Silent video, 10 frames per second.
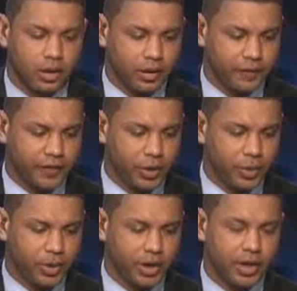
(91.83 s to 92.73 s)
If you
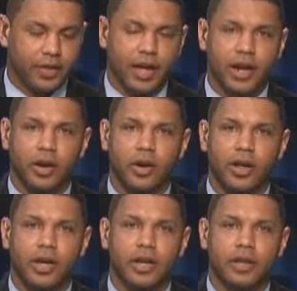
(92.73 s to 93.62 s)
were in that
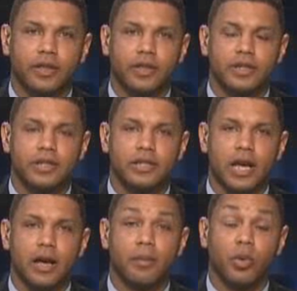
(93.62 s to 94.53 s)
area this
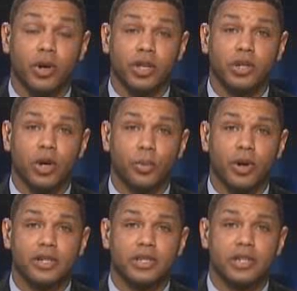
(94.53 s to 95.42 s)
uh, morning, you know
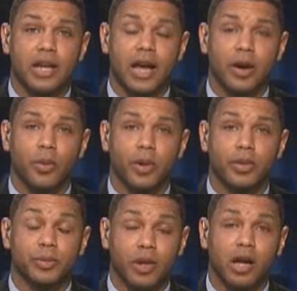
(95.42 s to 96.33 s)
Preston Highway
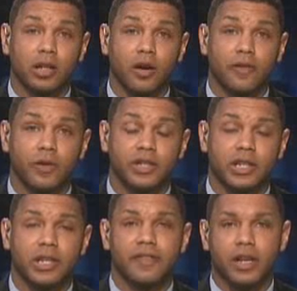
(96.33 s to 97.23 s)
was blocked off for a
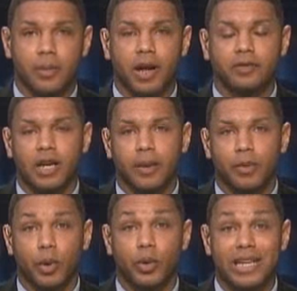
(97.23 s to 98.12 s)
significant amount of time.
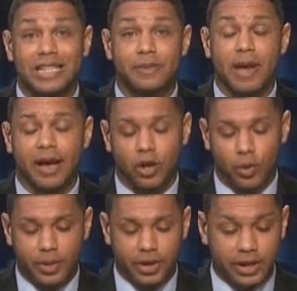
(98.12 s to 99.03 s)
The road is back
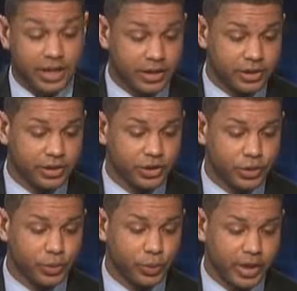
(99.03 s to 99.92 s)
open. And again, just
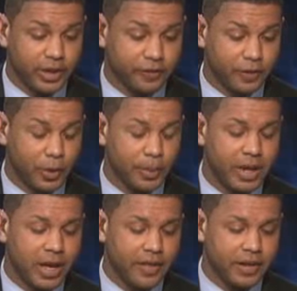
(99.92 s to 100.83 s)
to reconfirm,
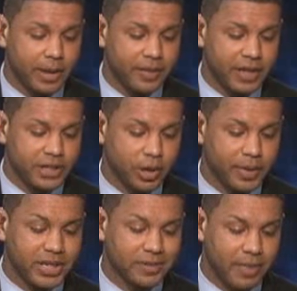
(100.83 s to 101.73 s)
the name of that
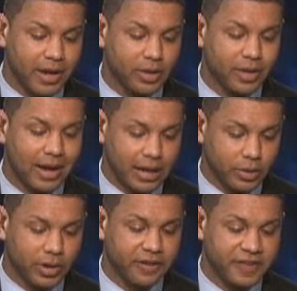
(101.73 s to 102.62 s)
gentleman is Michael
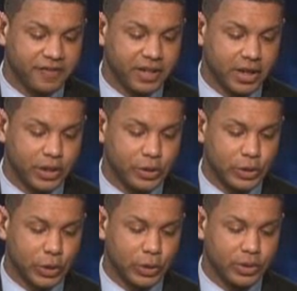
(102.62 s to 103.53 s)
Heinrich, 59 years
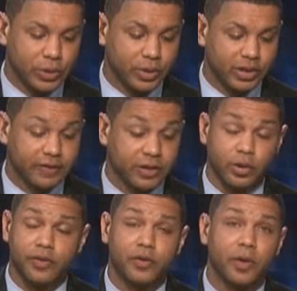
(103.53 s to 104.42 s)
old, only lived in
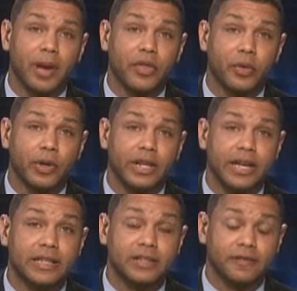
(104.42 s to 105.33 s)
Louisville for about 30
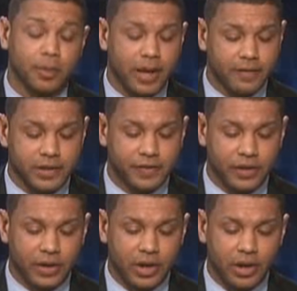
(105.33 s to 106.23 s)
days, and from
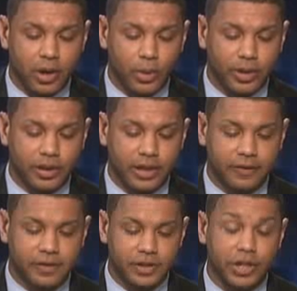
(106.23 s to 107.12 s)
Evansville, only
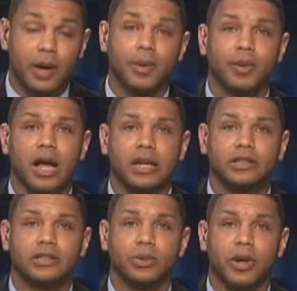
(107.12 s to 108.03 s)
lived just a couple
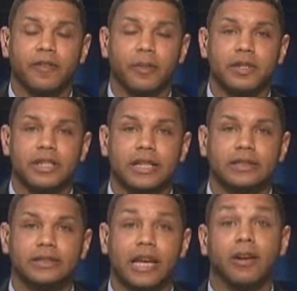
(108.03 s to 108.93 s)
blocks away from the scene.
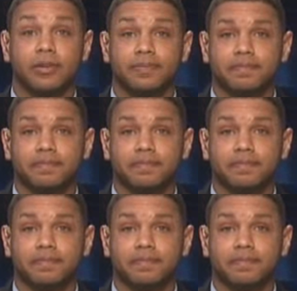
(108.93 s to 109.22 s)
Karen.